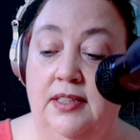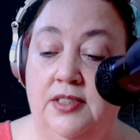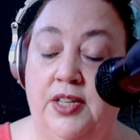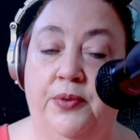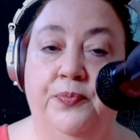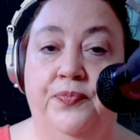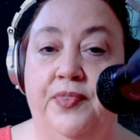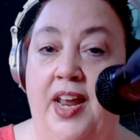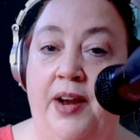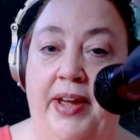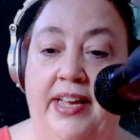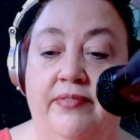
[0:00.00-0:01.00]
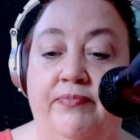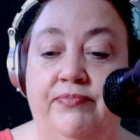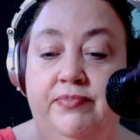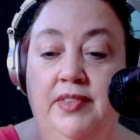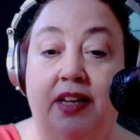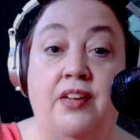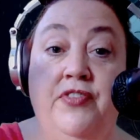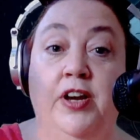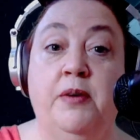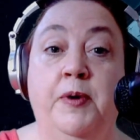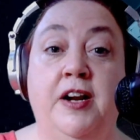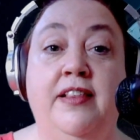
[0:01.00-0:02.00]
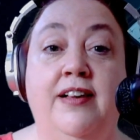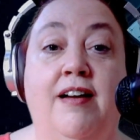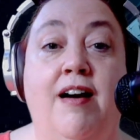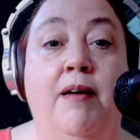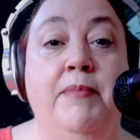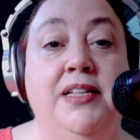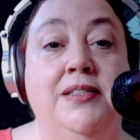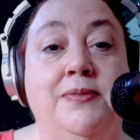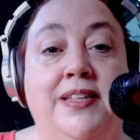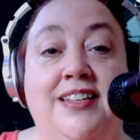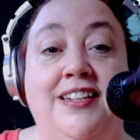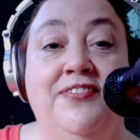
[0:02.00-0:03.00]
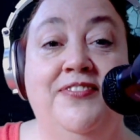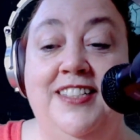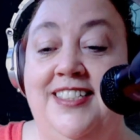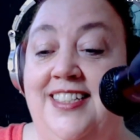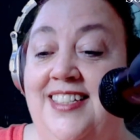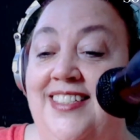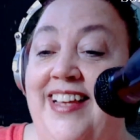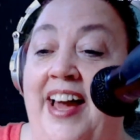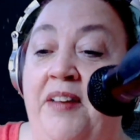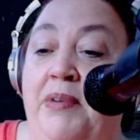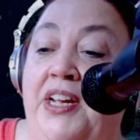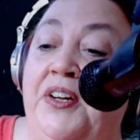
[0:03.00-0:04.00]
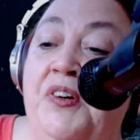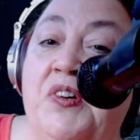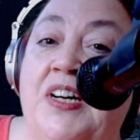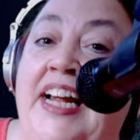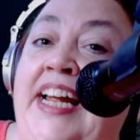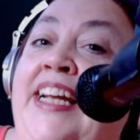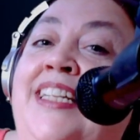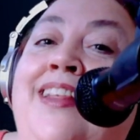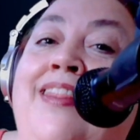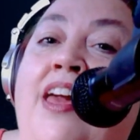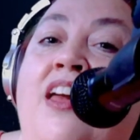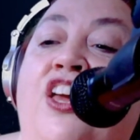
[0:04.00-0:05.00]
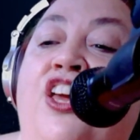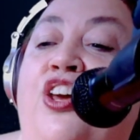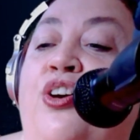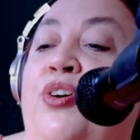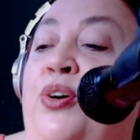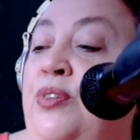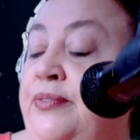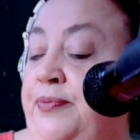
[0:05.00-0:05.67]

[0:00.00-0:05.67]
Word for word: So, anyway, if you could put it in the comments what the difference is, that'd be great. Thank you